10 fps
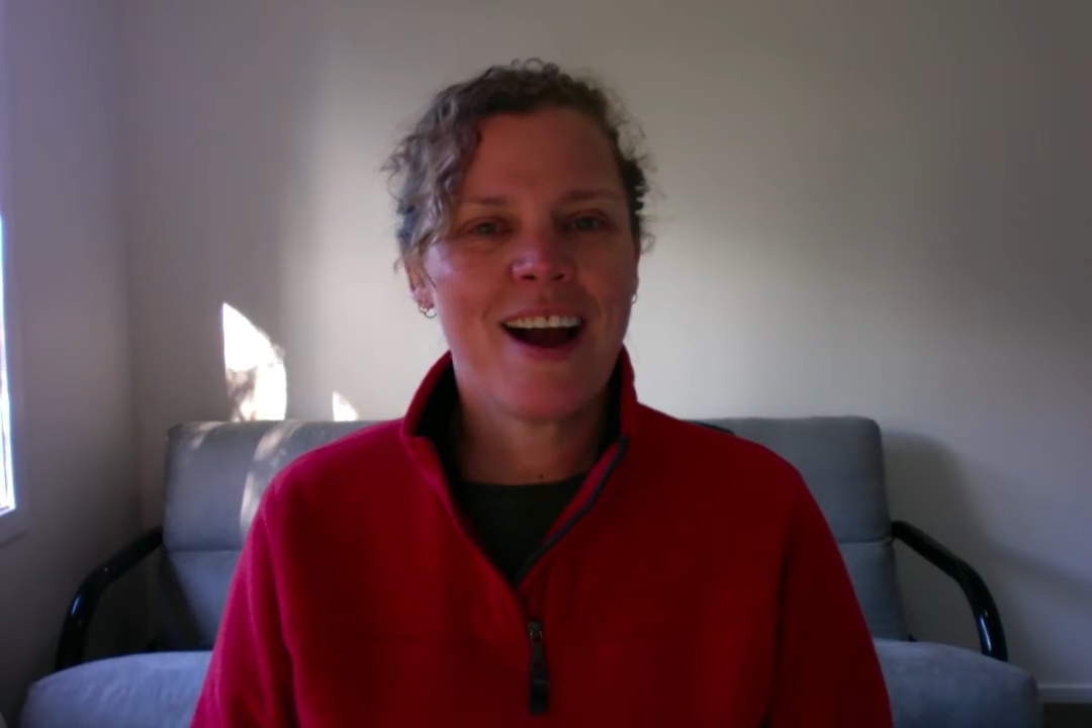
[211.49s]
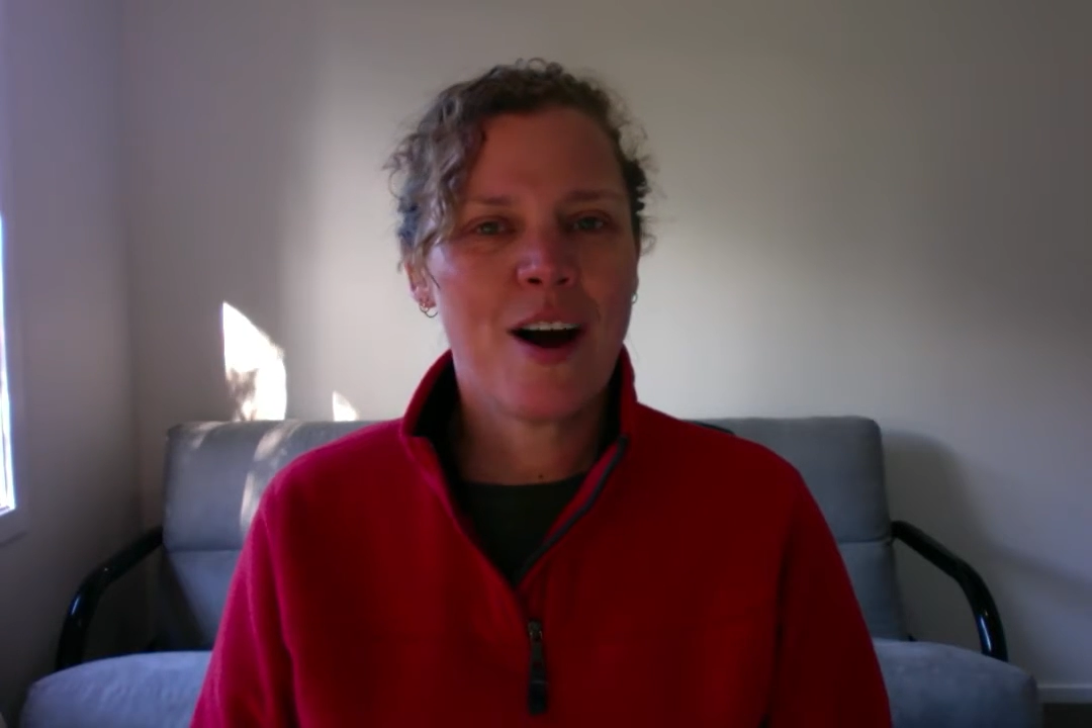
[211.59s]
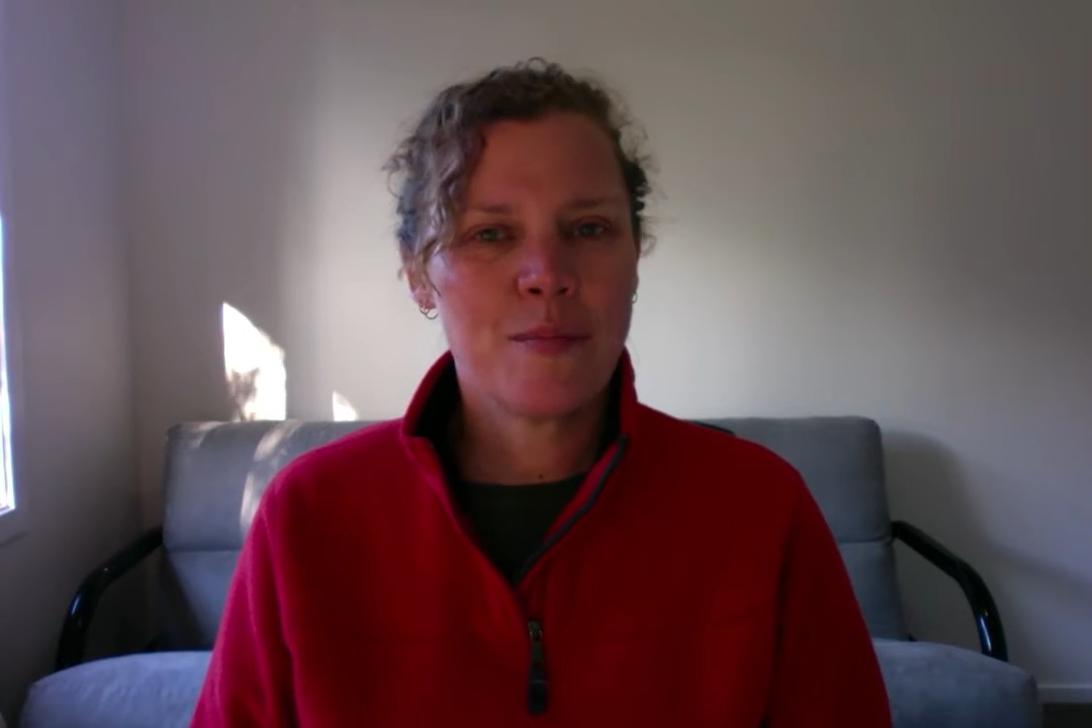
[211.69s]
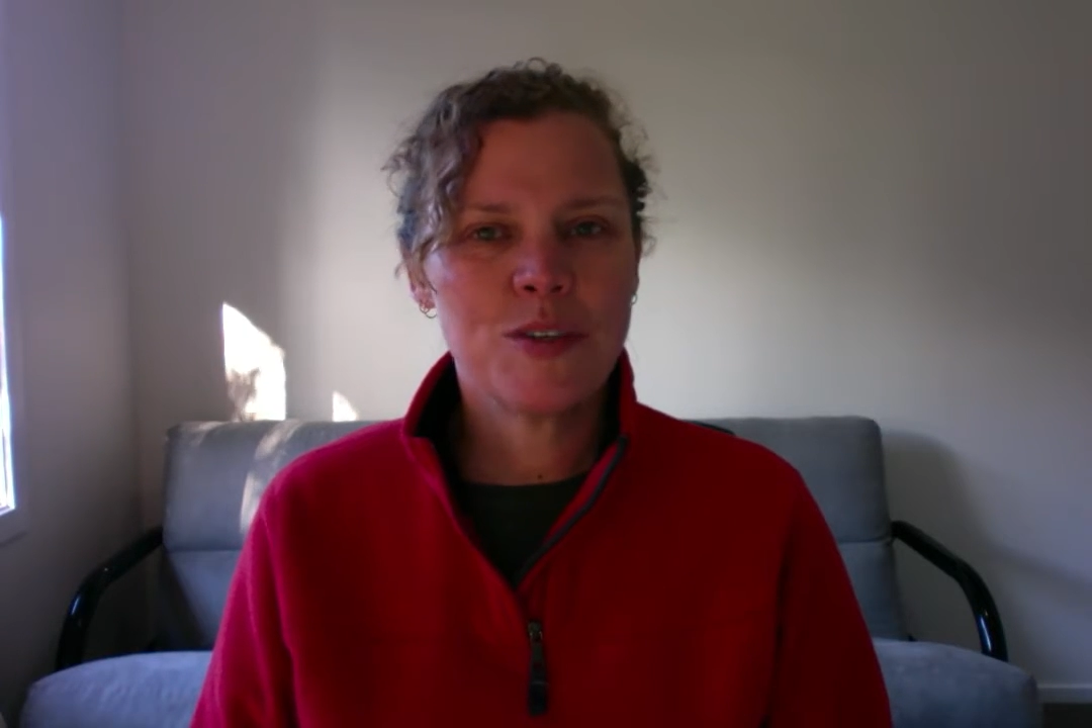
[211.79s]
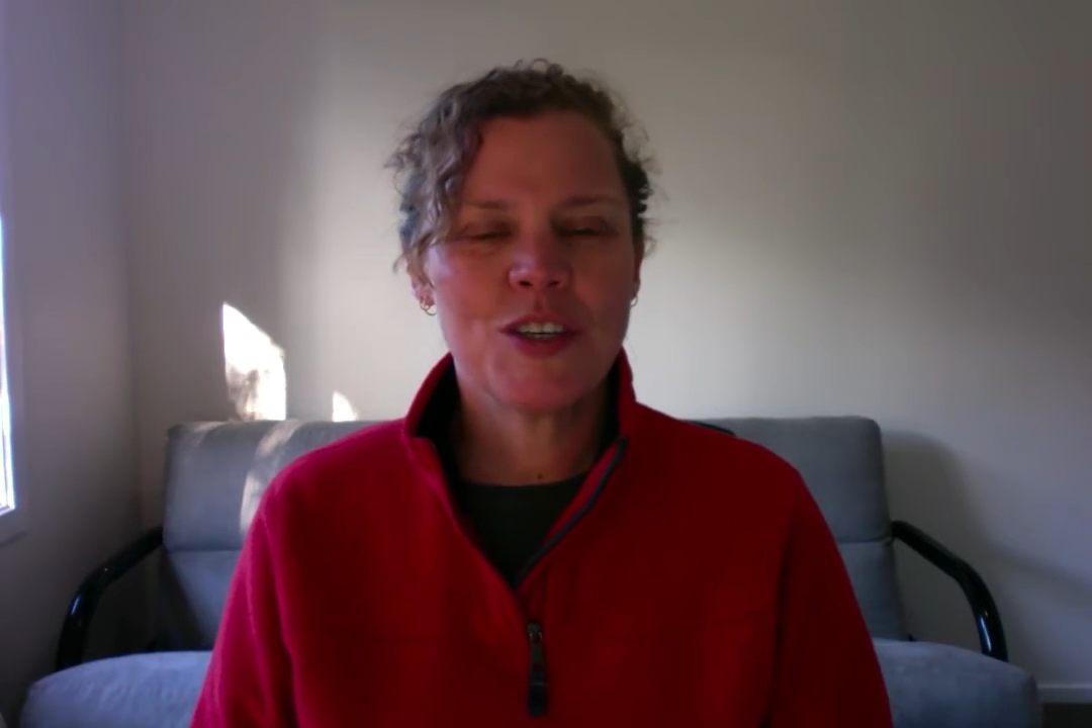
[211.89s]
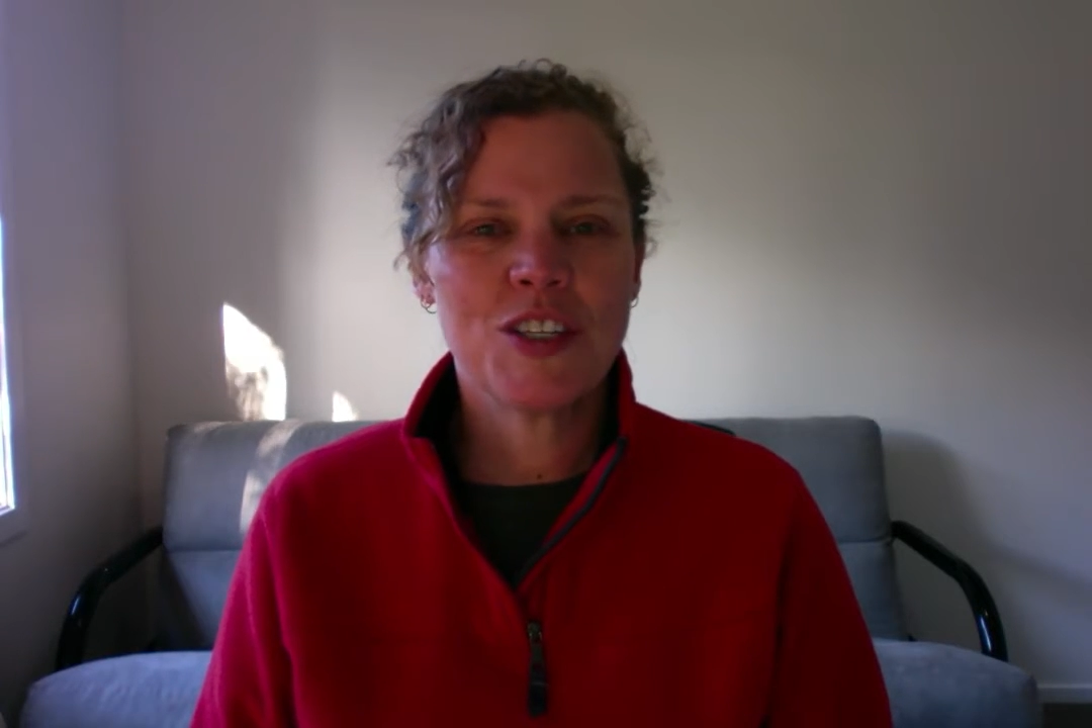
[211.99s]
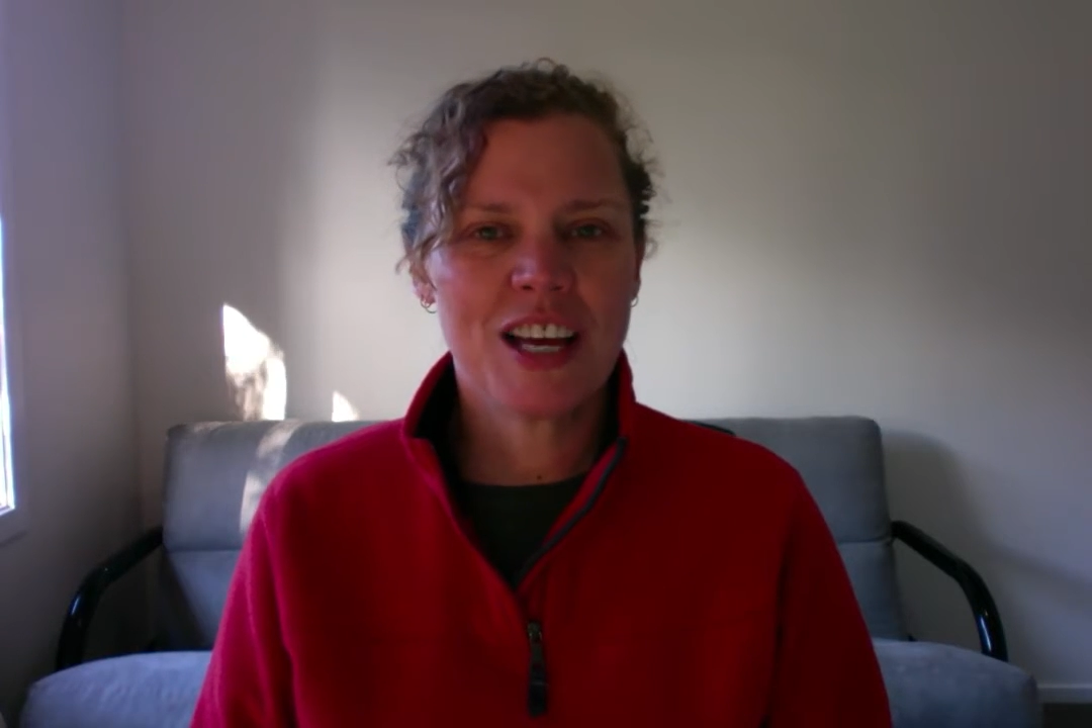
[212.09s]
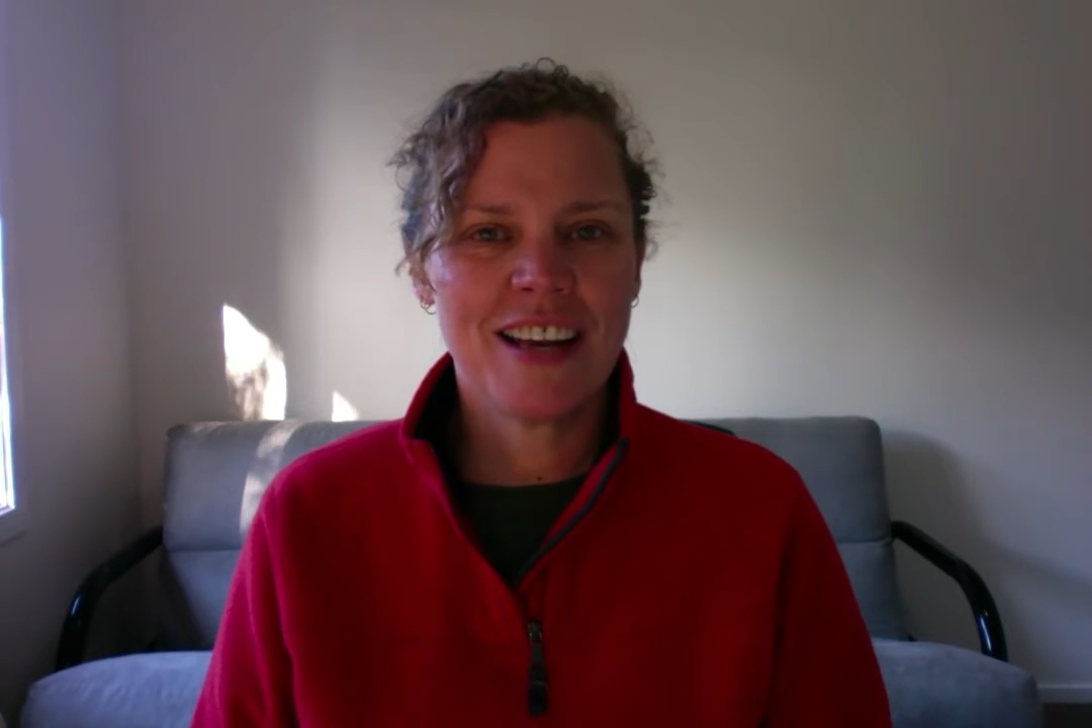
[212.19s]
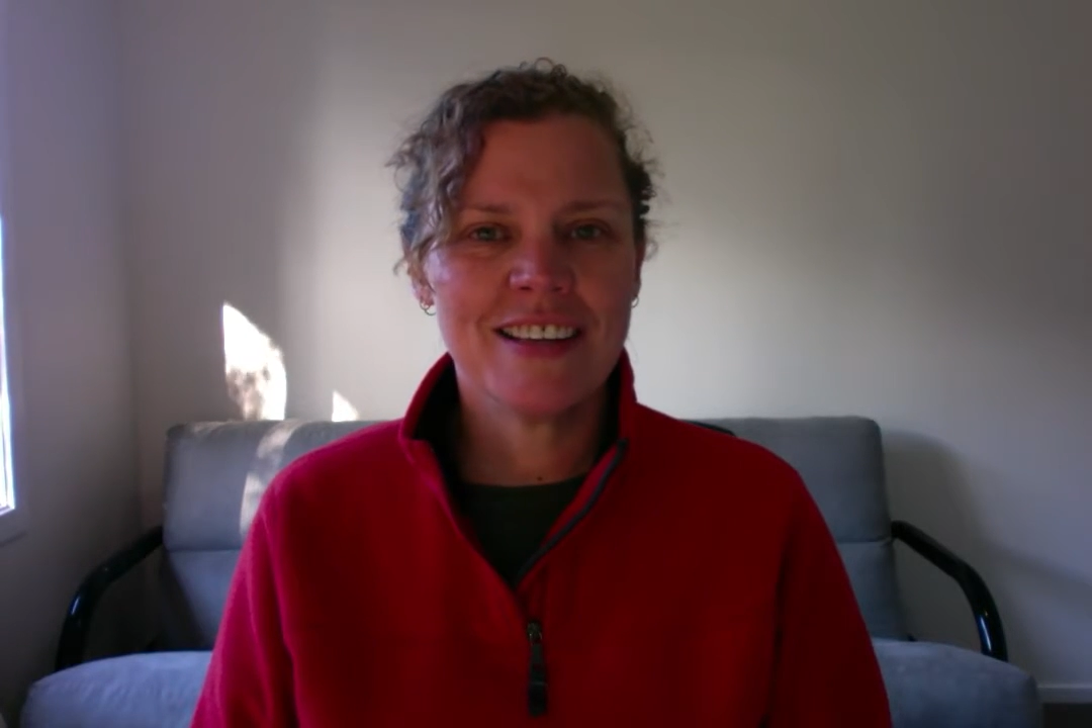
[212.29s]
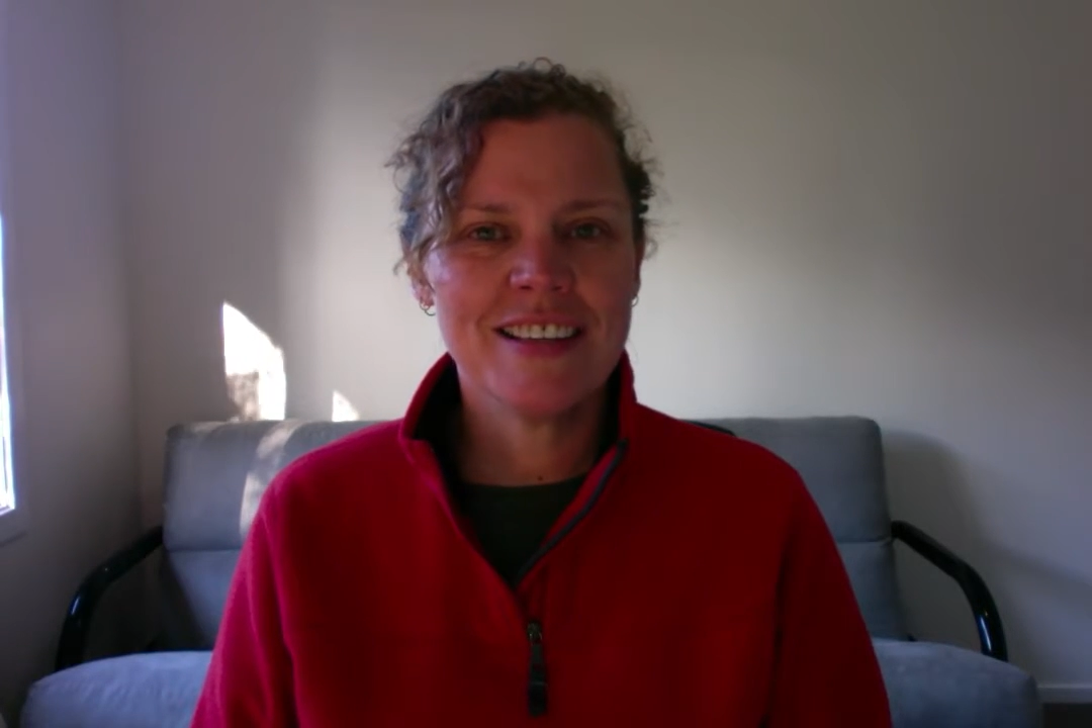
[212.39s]
ups your
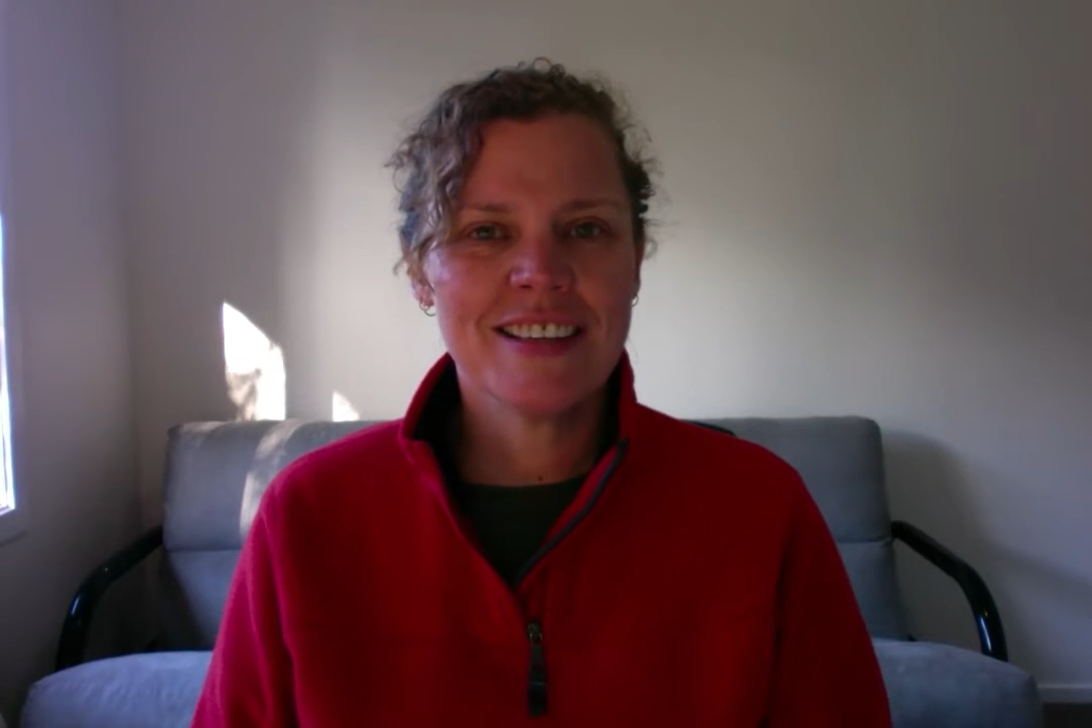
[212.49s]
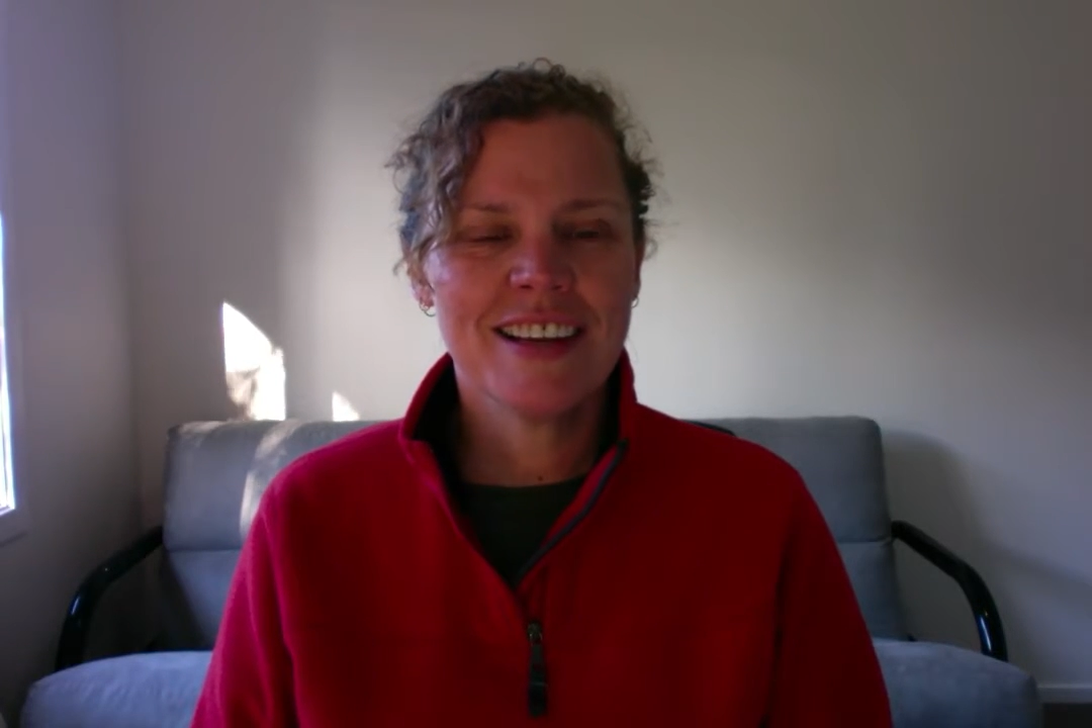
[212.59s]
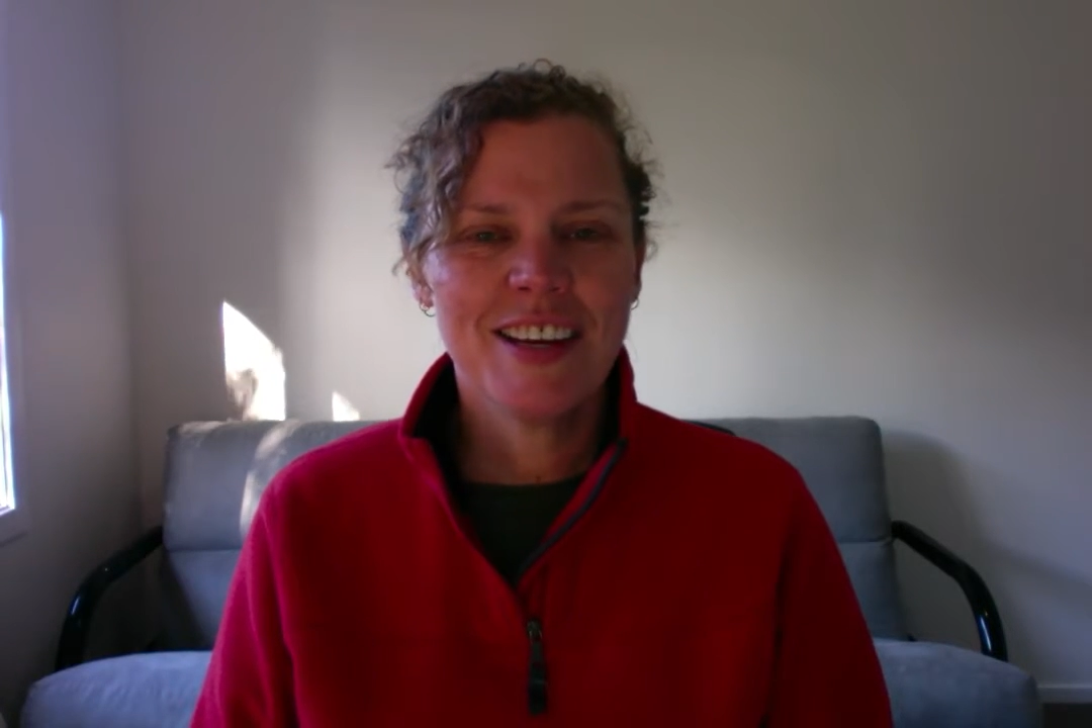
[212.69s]
challenge.